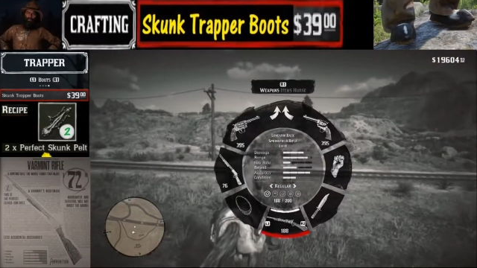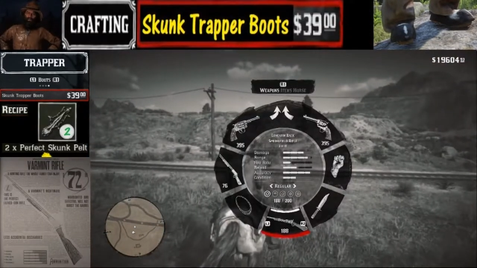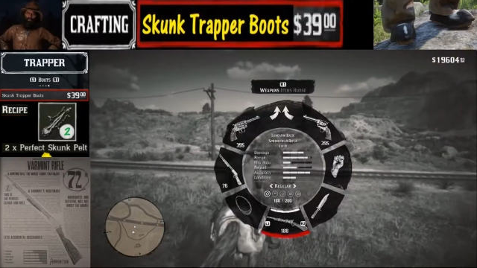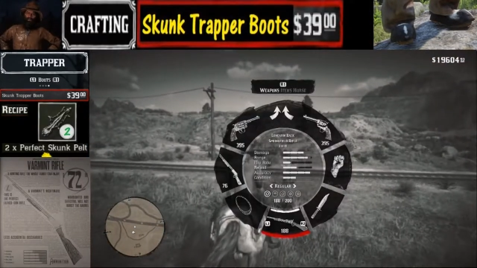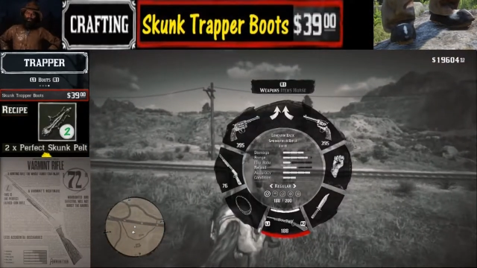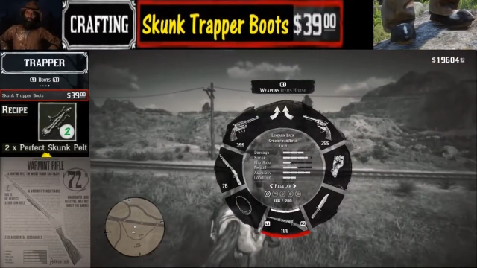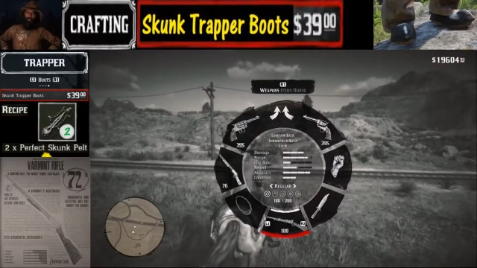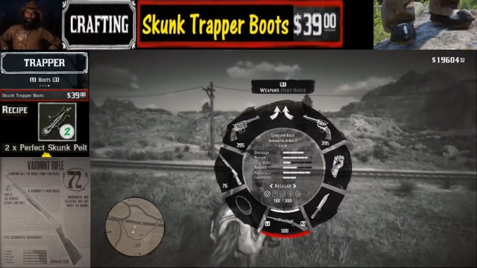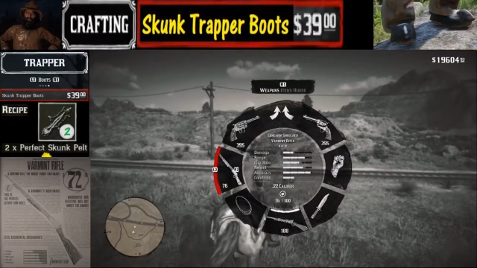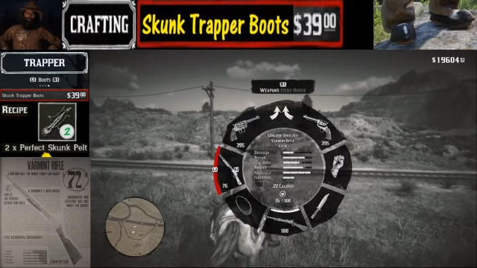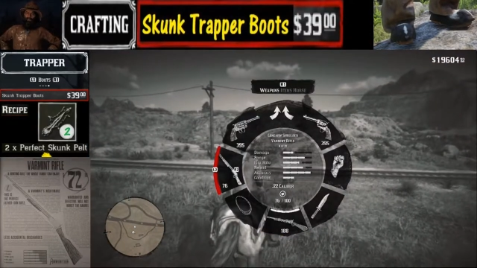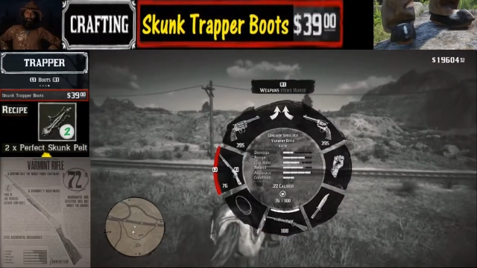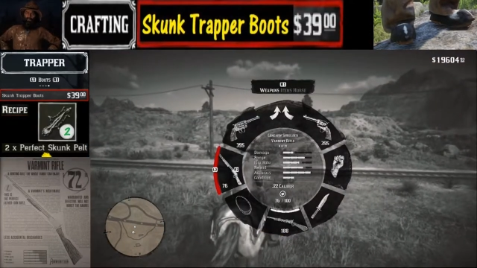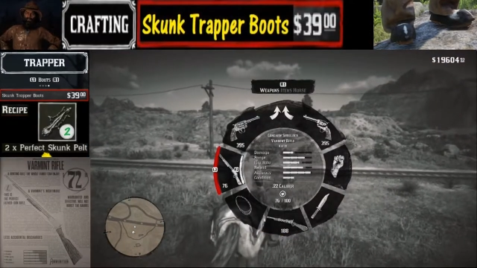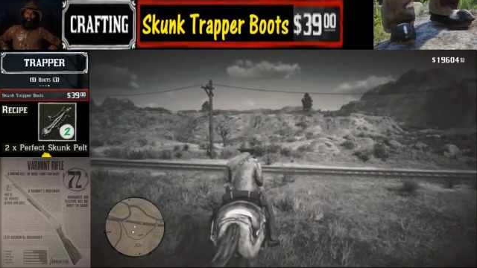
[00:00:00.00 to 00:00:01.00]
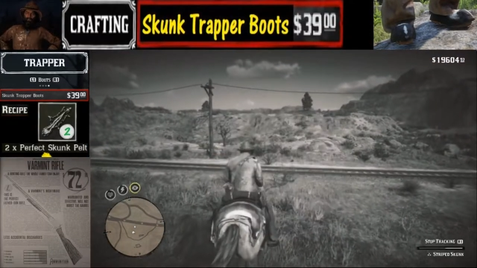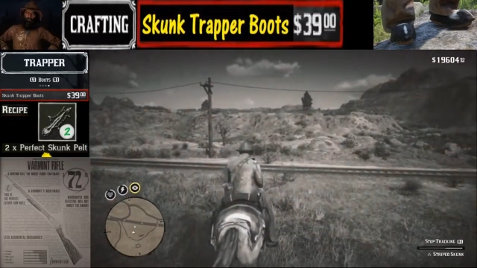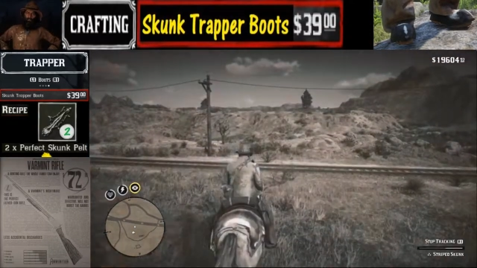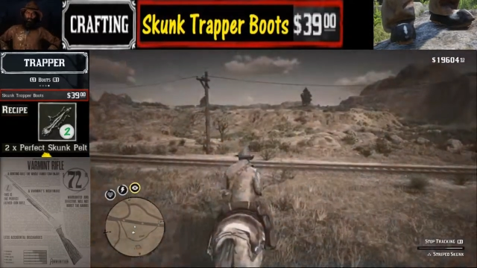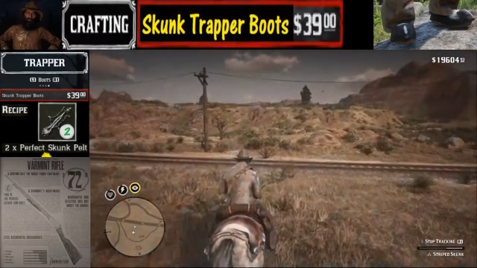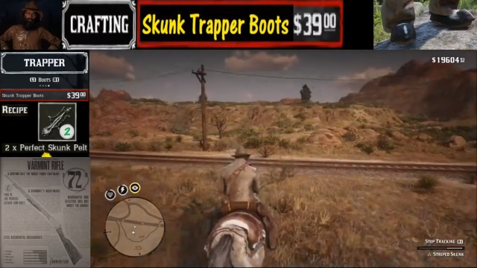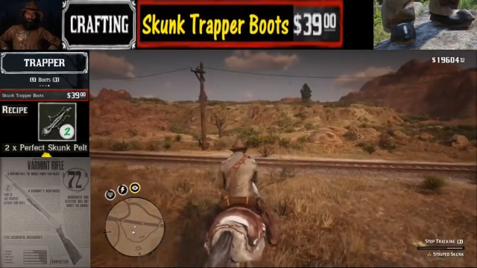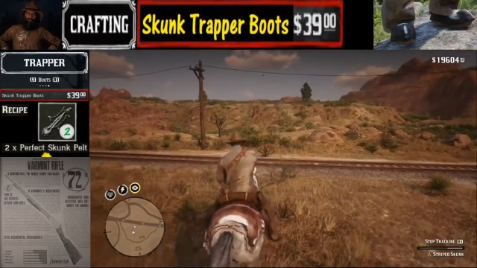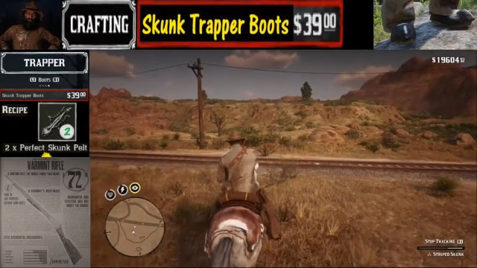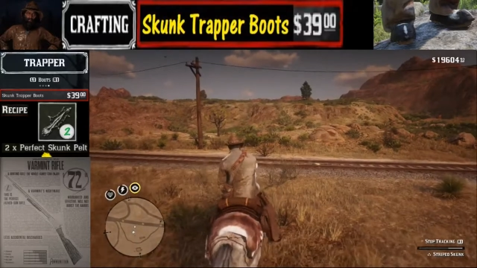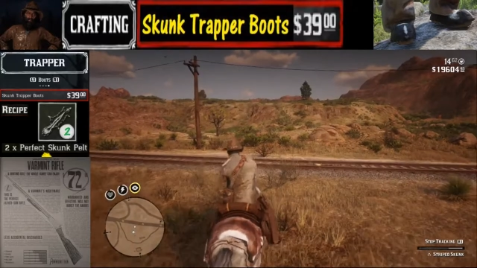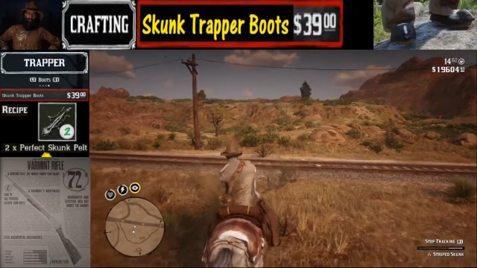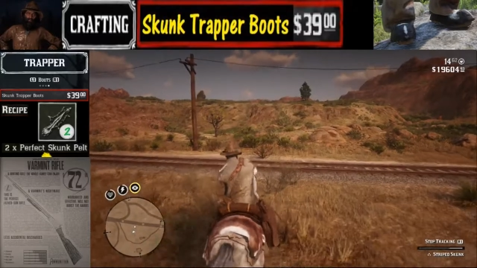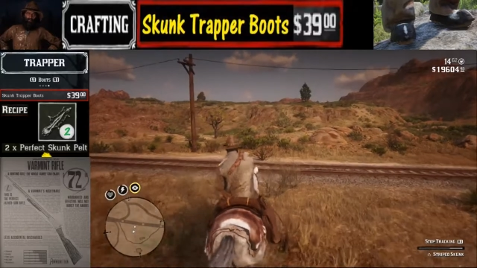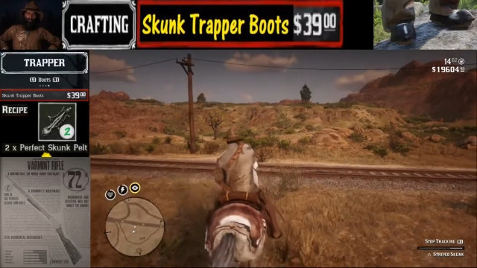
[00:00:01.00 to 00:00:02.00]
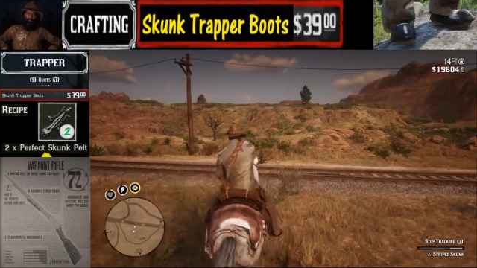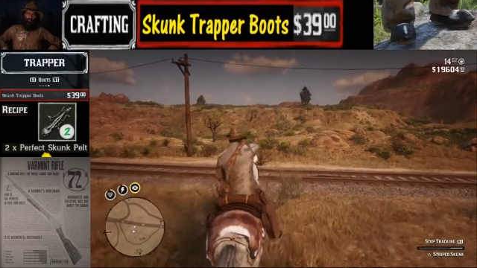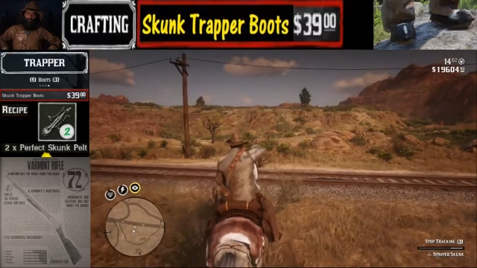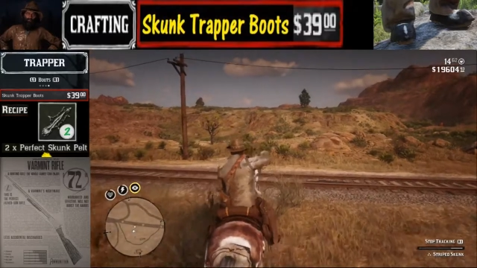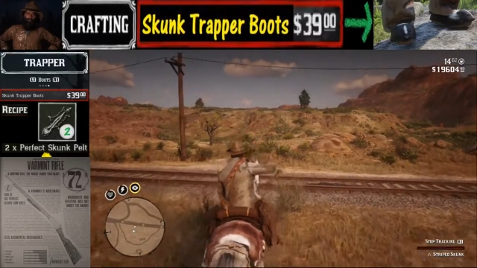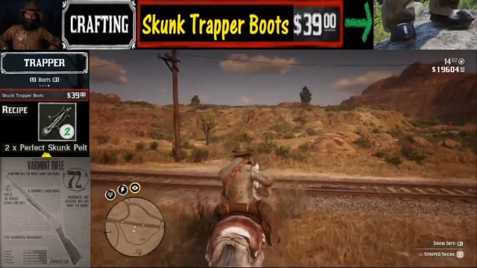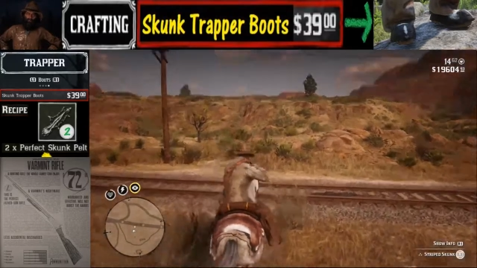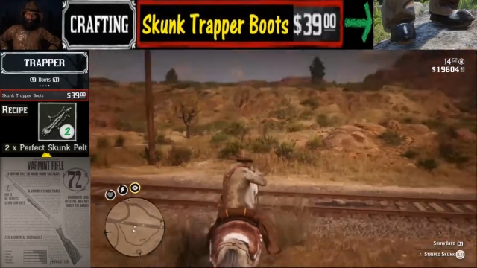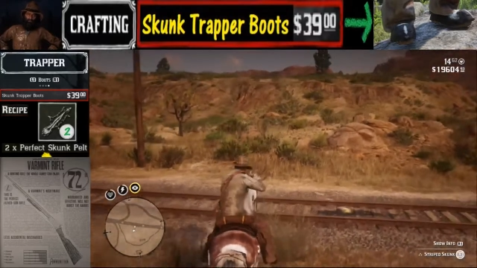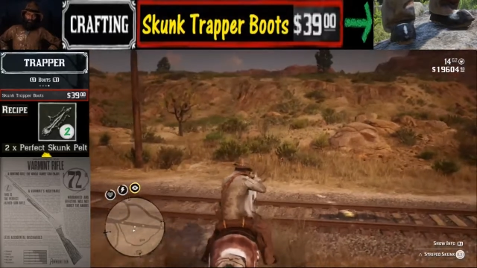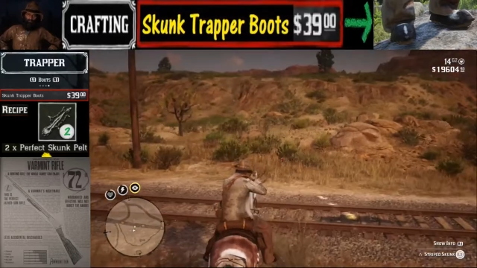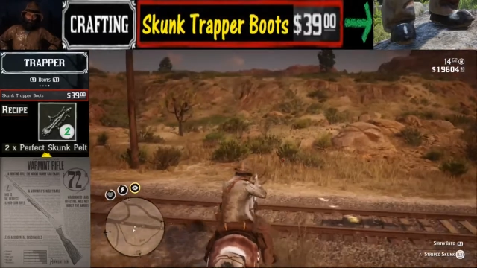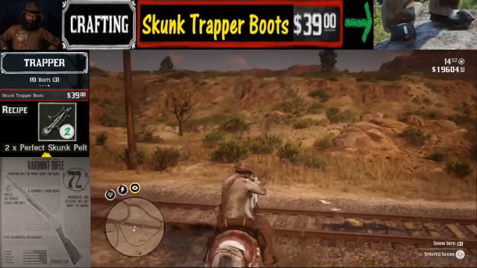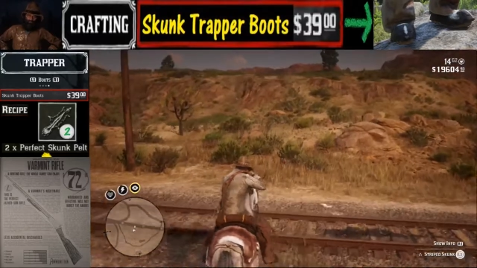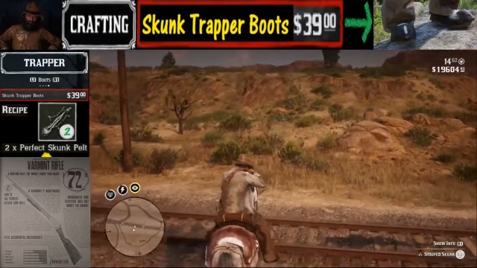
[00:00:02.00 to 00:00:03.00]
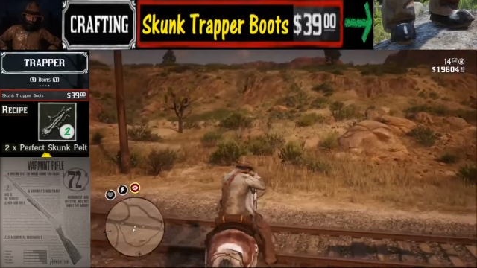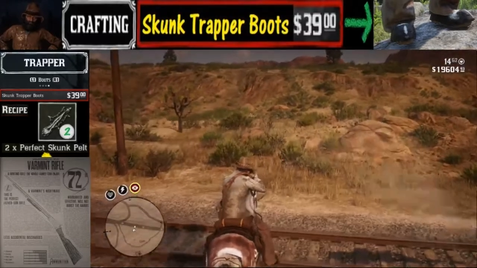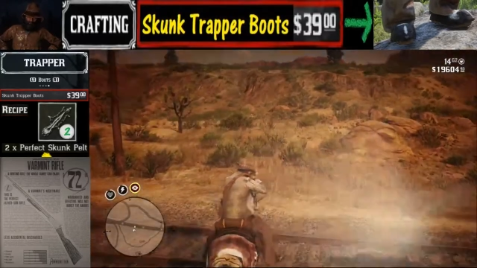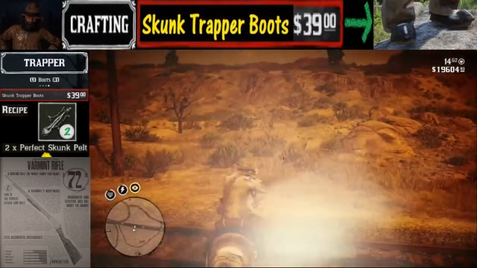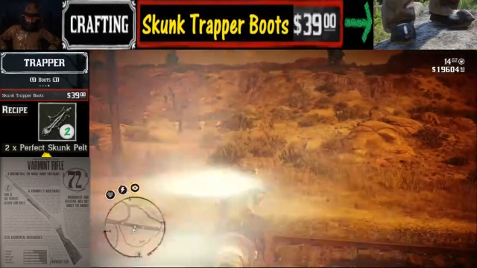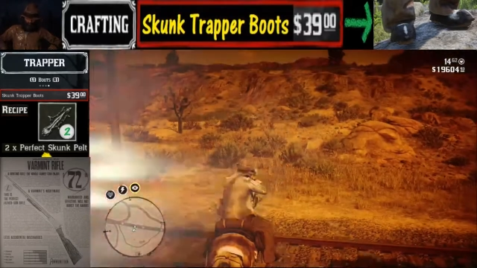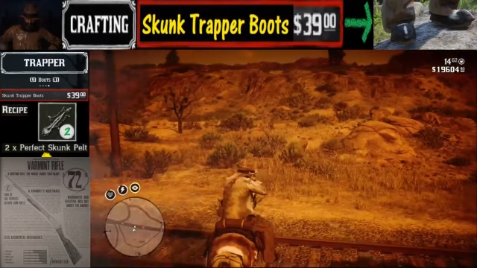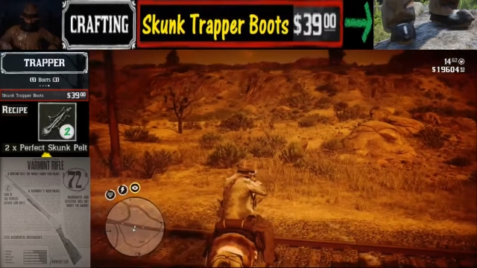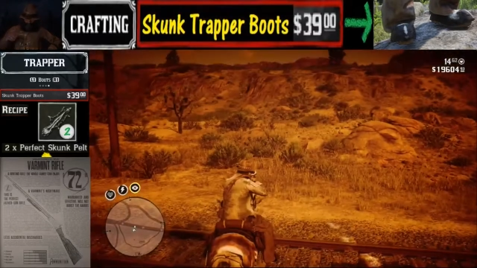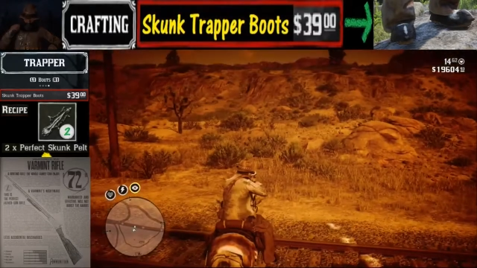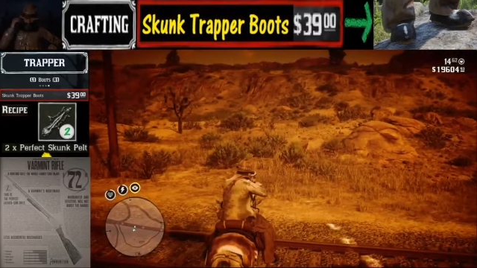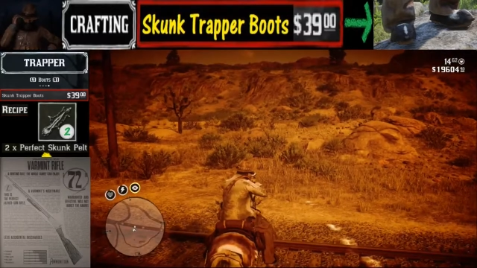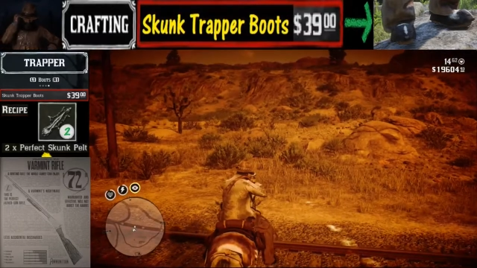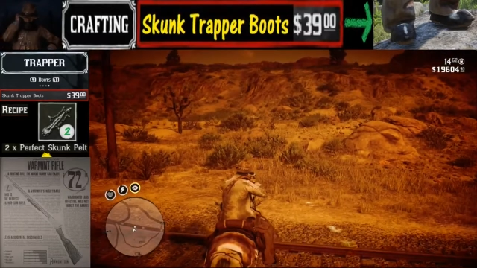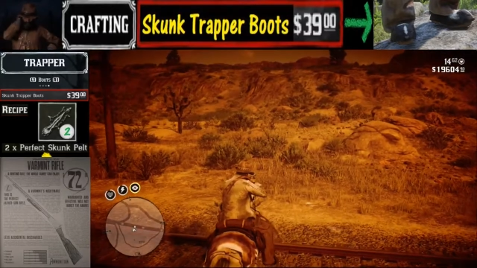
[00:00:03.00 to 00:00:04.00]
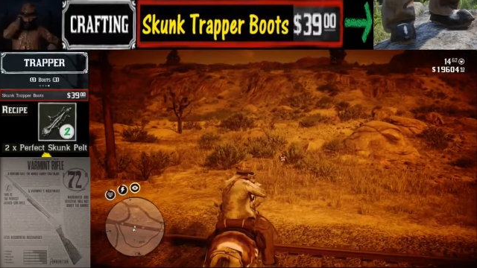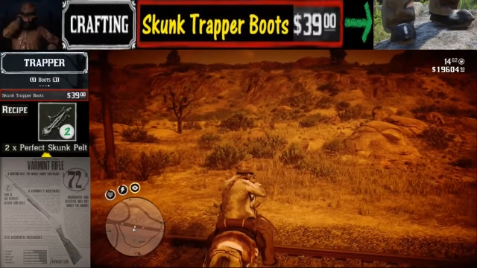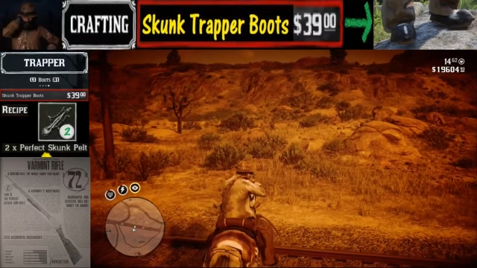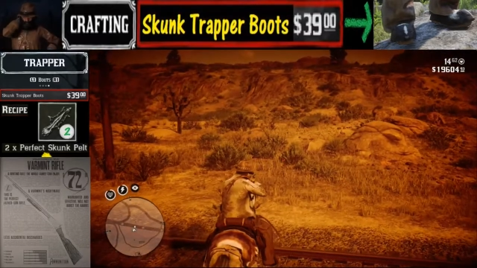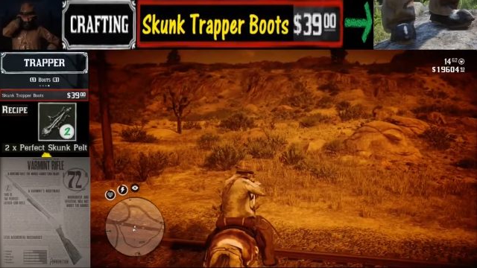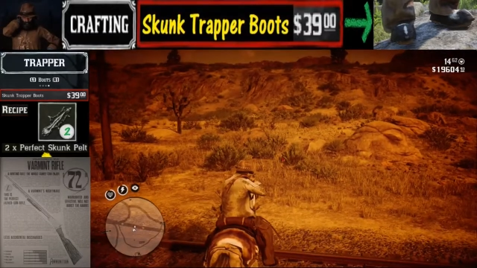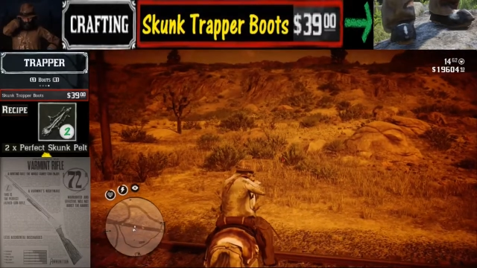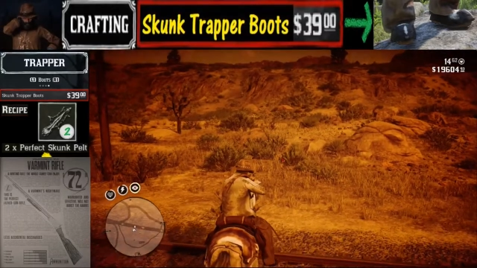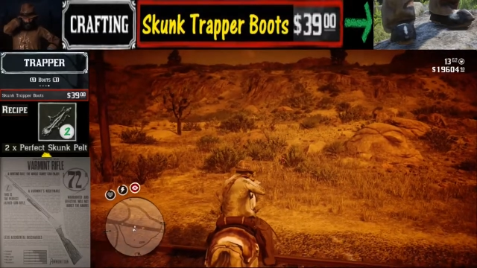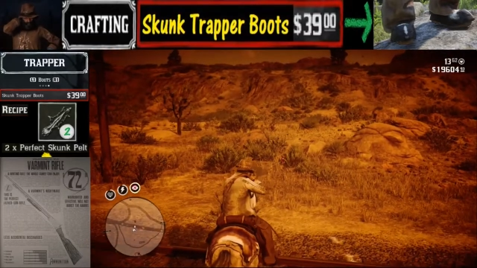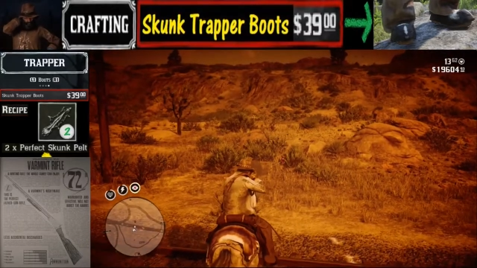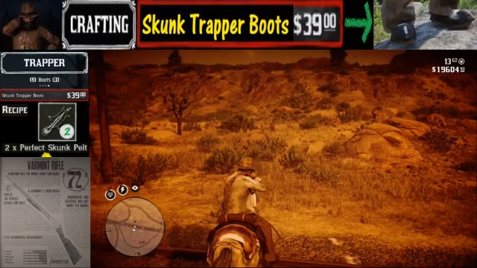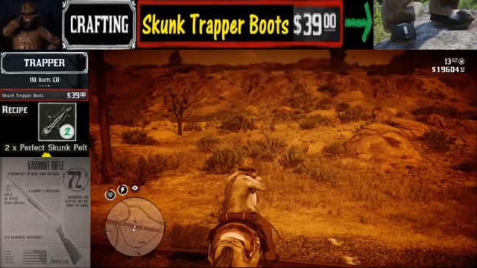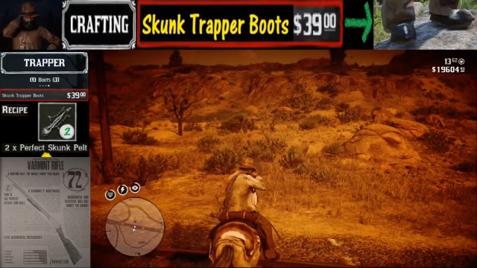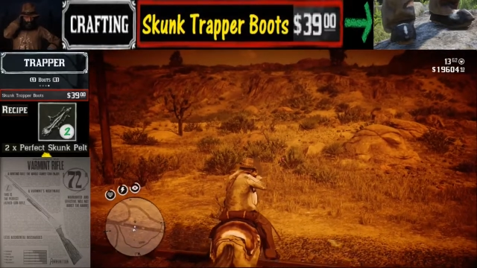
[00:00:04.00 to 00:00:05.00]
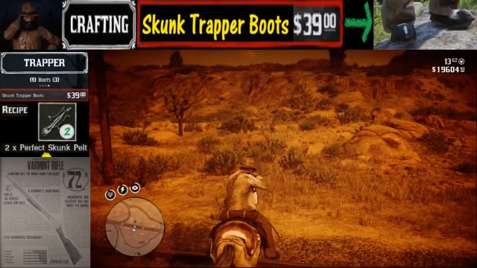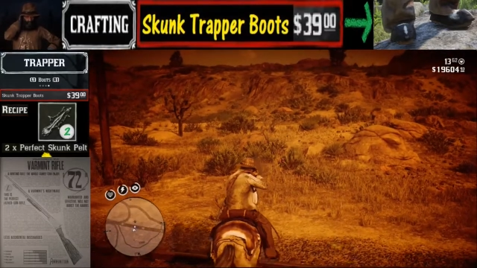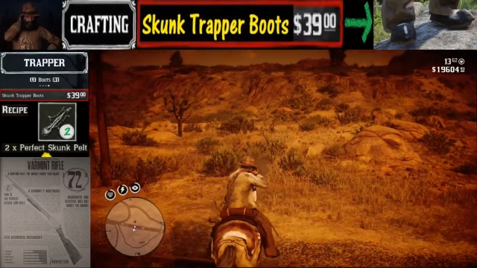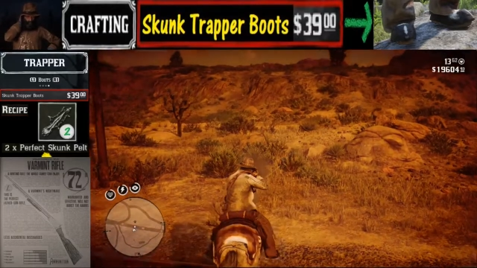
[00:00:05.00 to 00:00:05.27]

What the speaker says: Nobody's mouth can be seen.